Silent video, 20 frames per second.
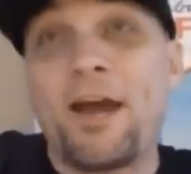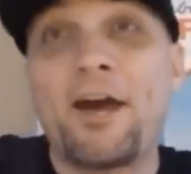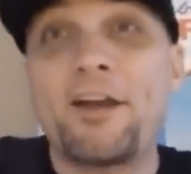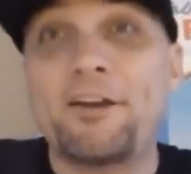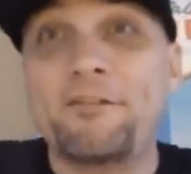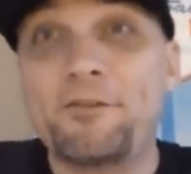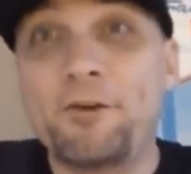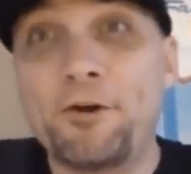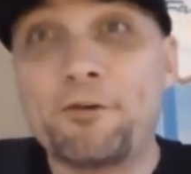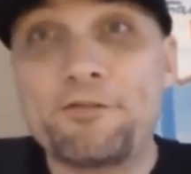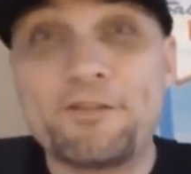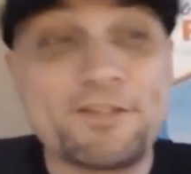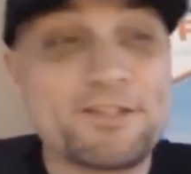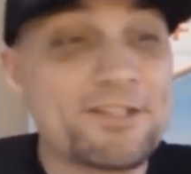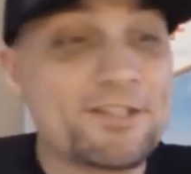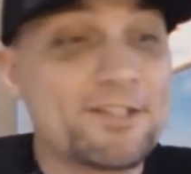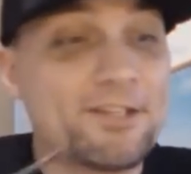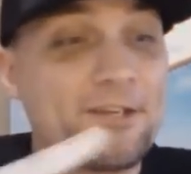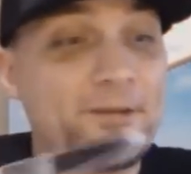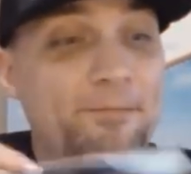I don't even know if
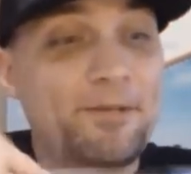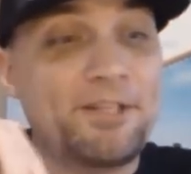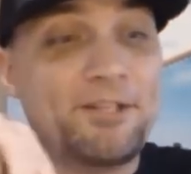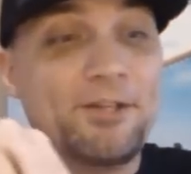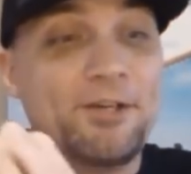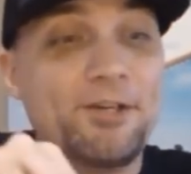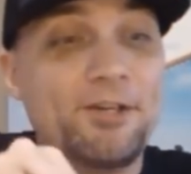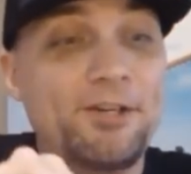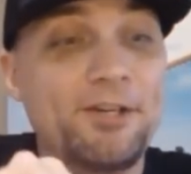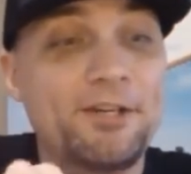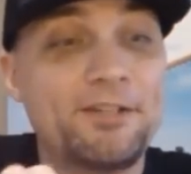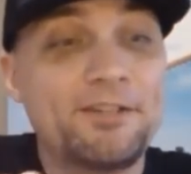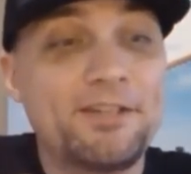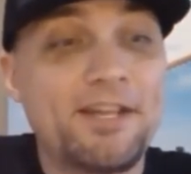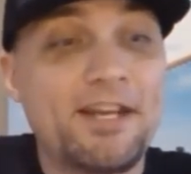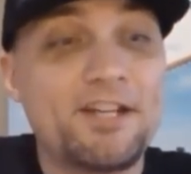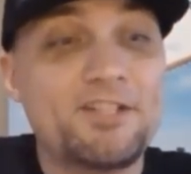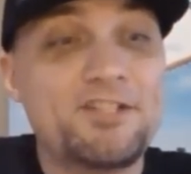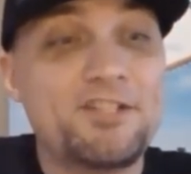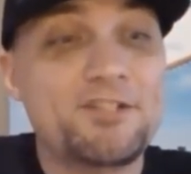this is gonna be good.
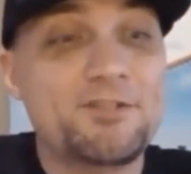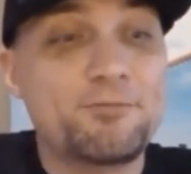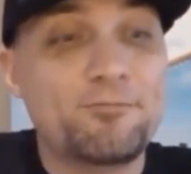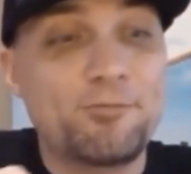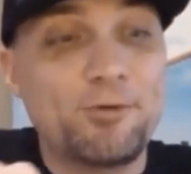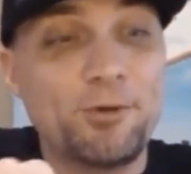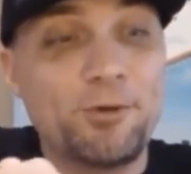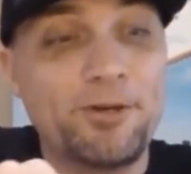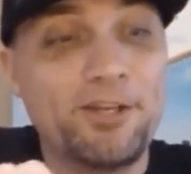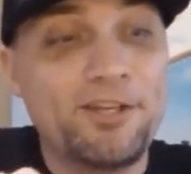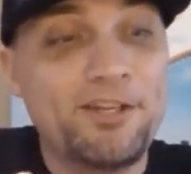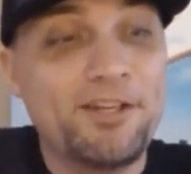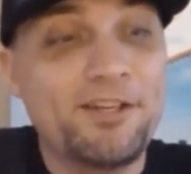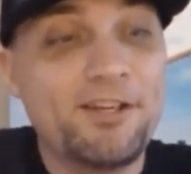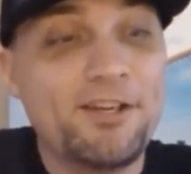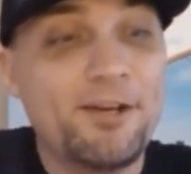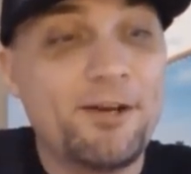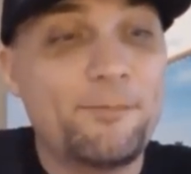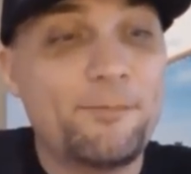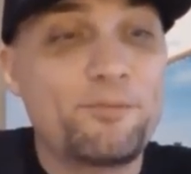Did I just ruin
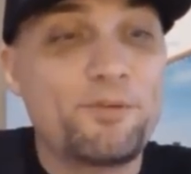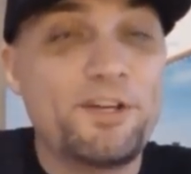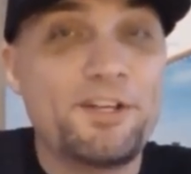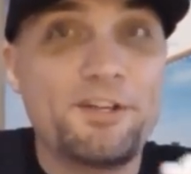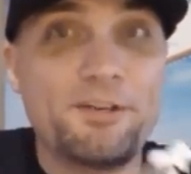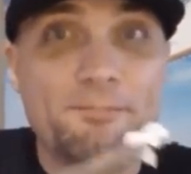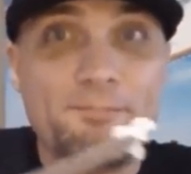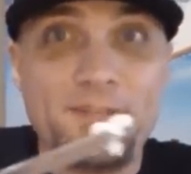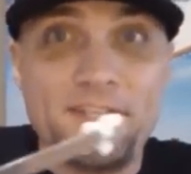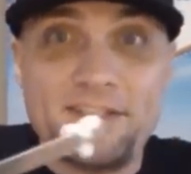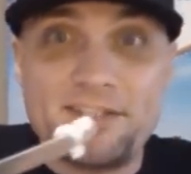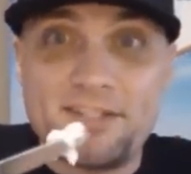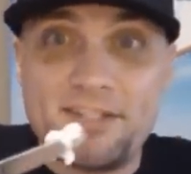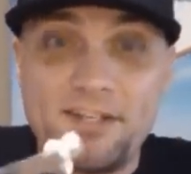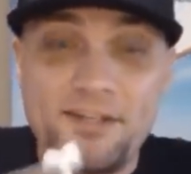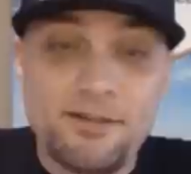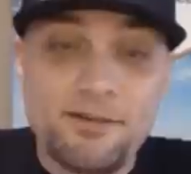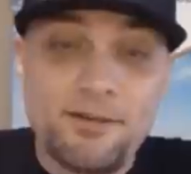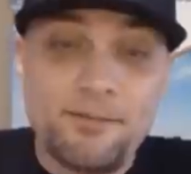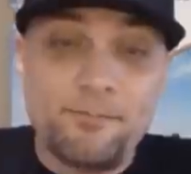a pretty good
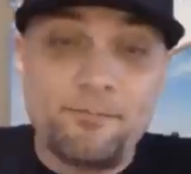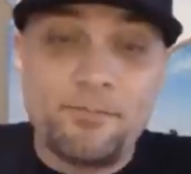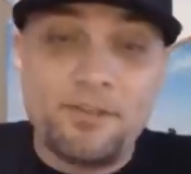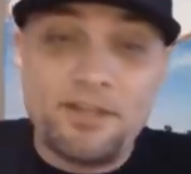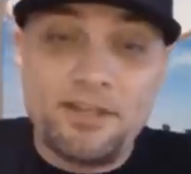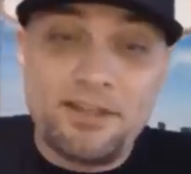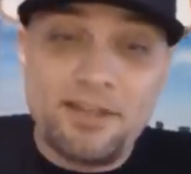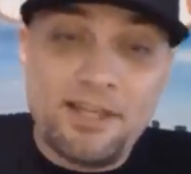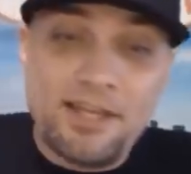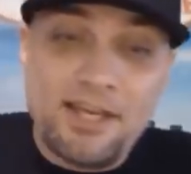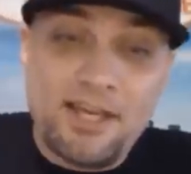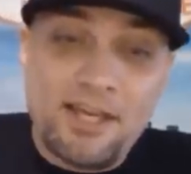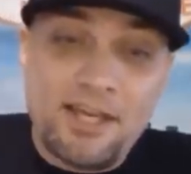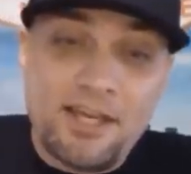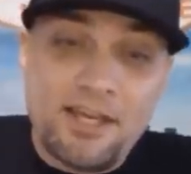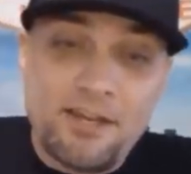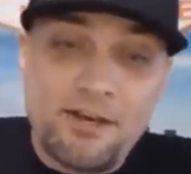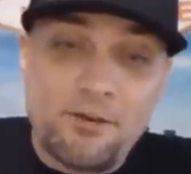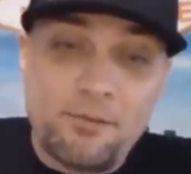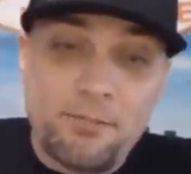pizza?
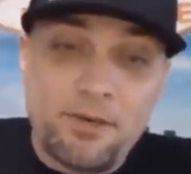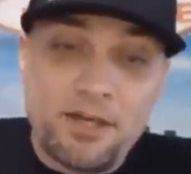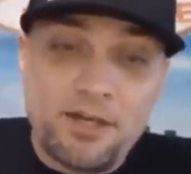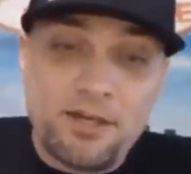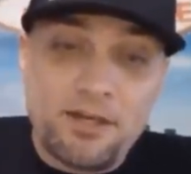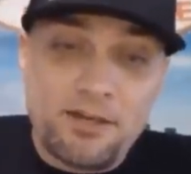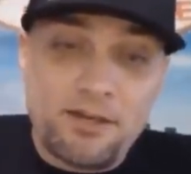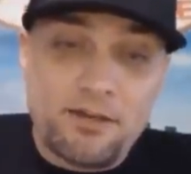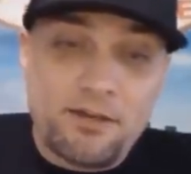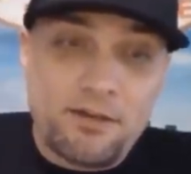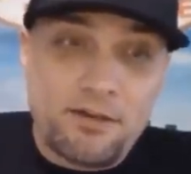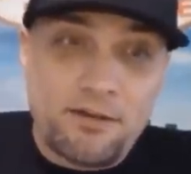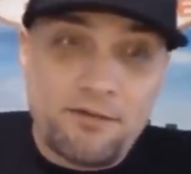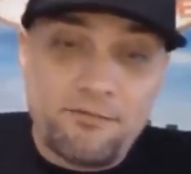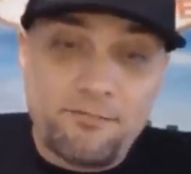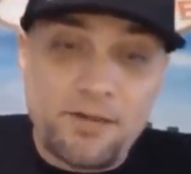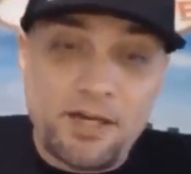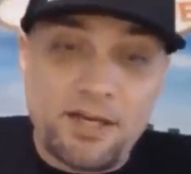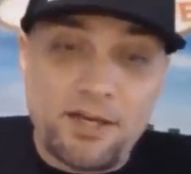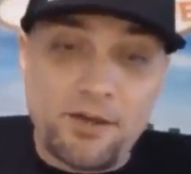Little bit
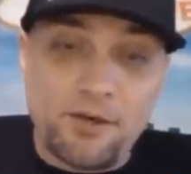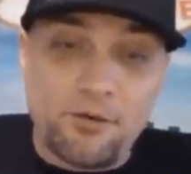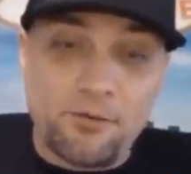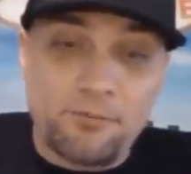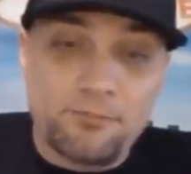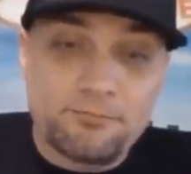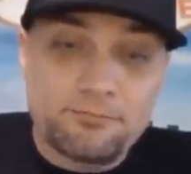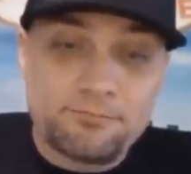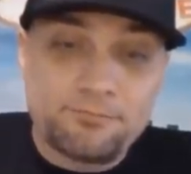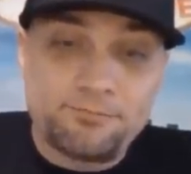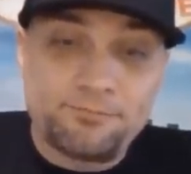of mayo.